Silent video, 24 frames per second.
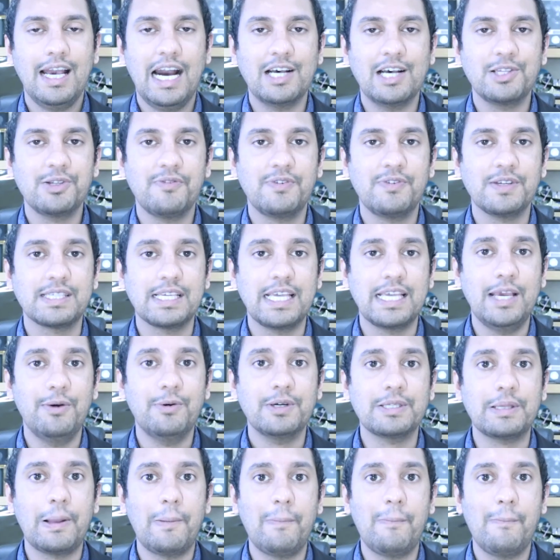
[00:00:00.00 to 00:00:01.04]
as obviously he
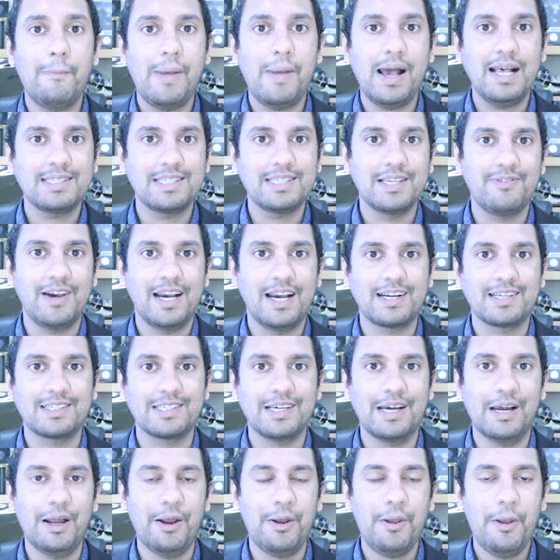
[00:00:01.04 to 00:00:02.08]
was a massive
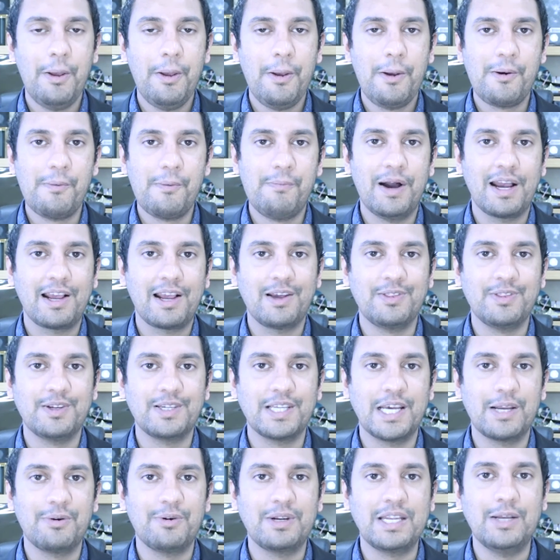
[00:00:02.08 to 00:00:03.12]
actor back in the
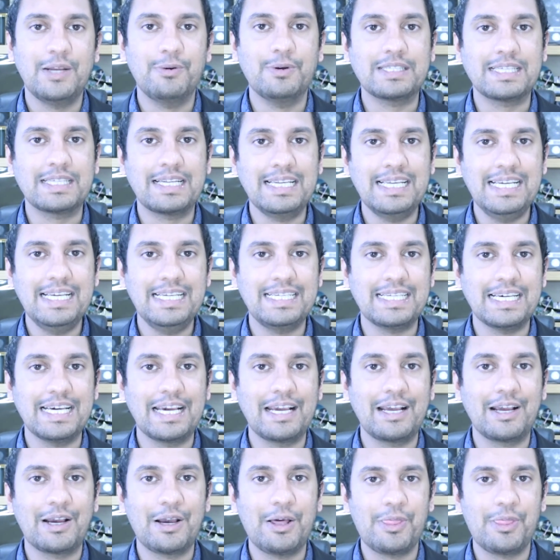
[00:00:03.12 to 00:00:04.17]
day when he was
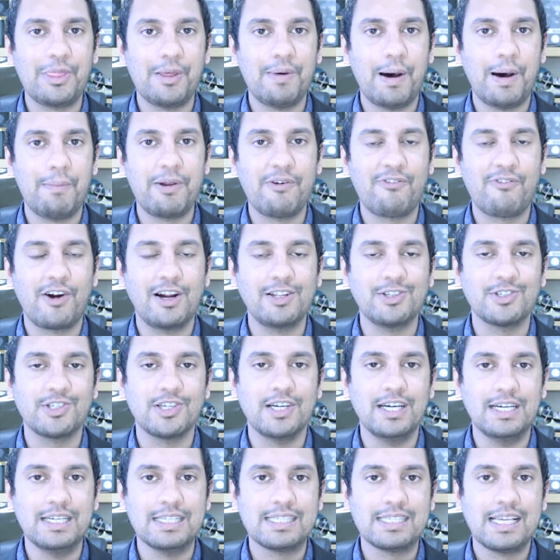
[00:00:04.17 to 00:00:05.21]
leading the Mummy
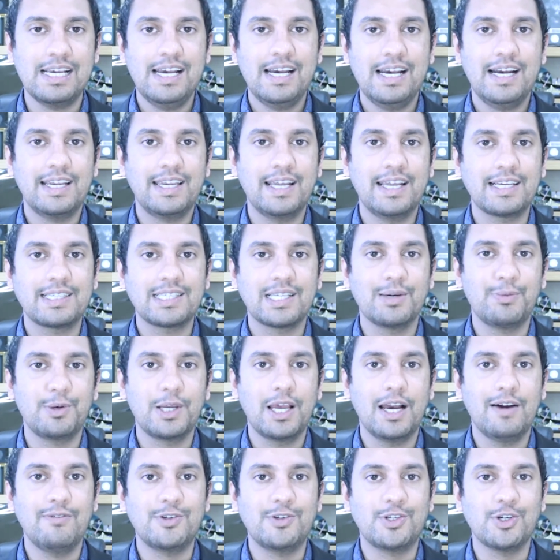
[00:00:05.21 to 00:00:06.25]
franchise. Next up we
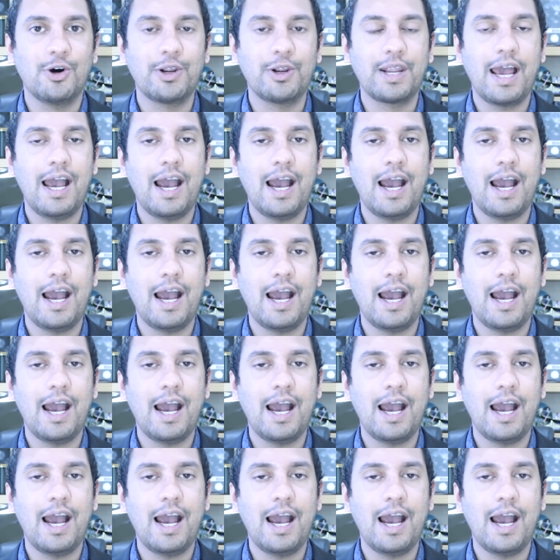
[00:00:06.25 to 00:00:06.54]
have Jon